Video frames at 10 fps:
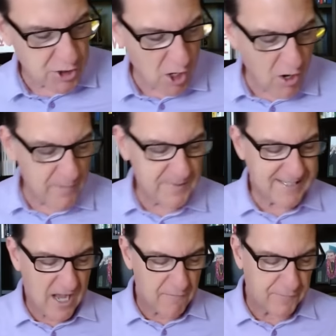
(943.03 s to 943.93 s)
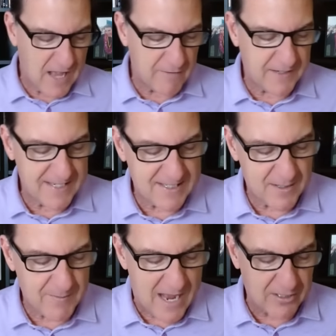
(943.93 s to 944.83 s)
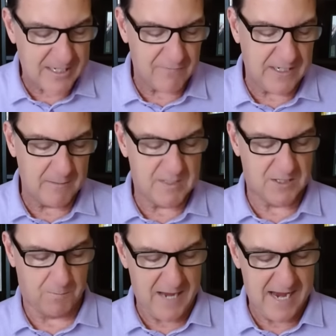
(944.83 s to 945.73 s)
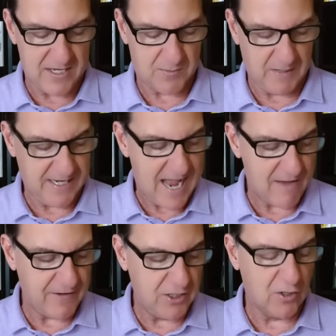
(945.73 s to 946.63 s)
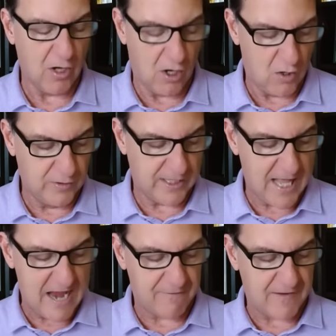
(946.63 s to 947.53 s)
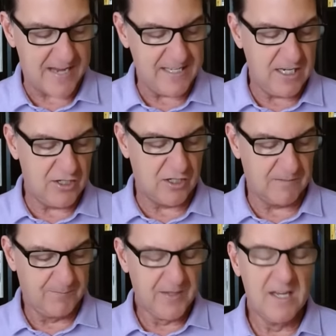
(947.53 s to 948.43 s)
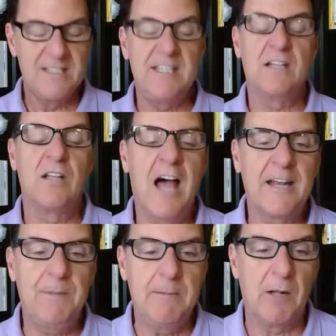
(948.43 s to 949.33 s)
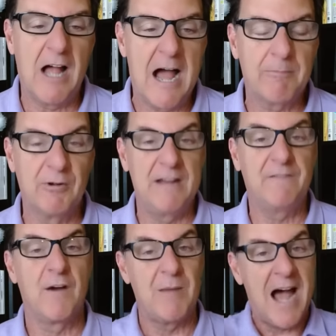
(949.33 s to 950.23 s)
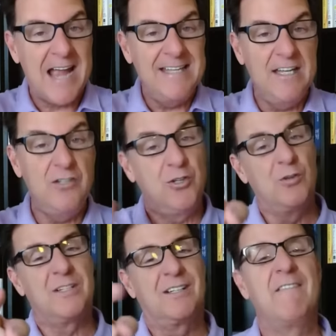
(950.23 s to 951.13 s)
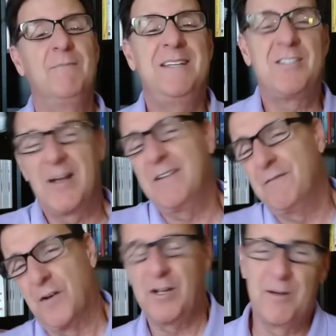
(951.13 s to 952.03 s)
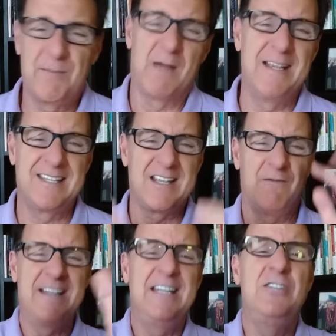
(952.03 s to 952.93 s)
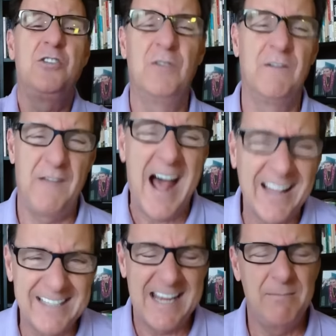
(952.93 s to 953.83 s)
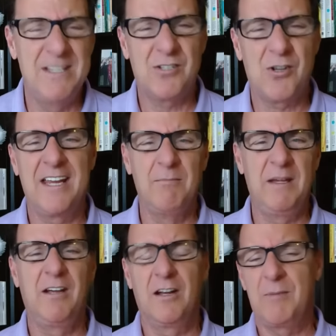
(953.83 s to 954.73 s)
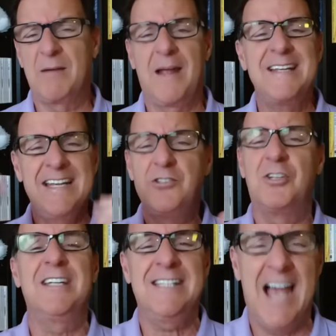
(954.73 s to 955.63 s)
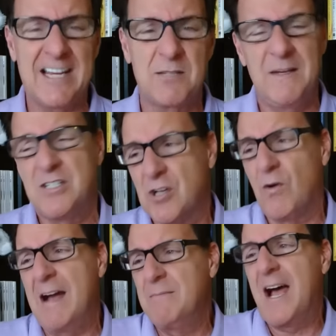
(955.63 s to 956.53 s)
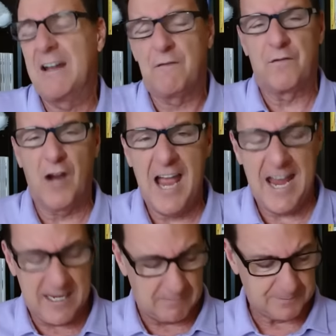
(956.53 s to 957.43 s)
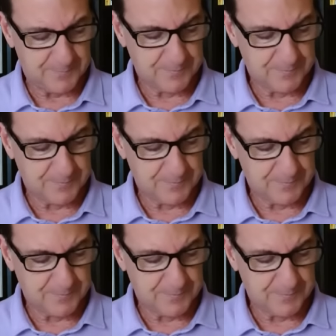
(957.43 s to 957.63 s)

Show him self-love. It isn't about giving him space, but having your own life. I need you to see. A lot of people operate from, I need you to love me so I can feel good about myself. I need you to validate me so I can be good about it. I need you to text me so I'm not afraid.